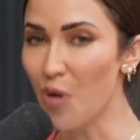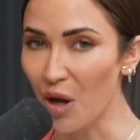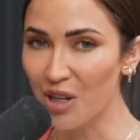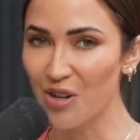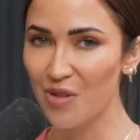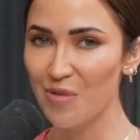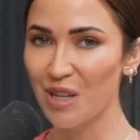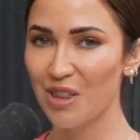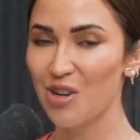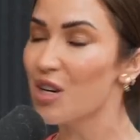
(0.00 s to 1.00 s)
We bonded over
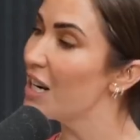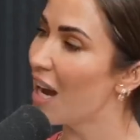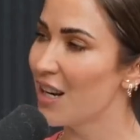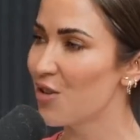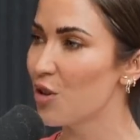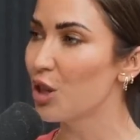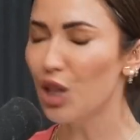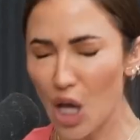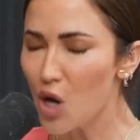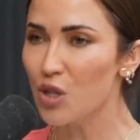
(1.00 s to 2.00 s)
being
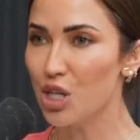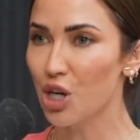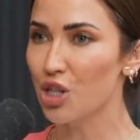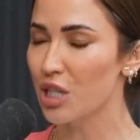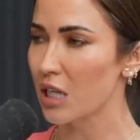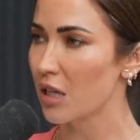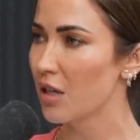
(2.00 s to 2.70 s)
39-year-old losers.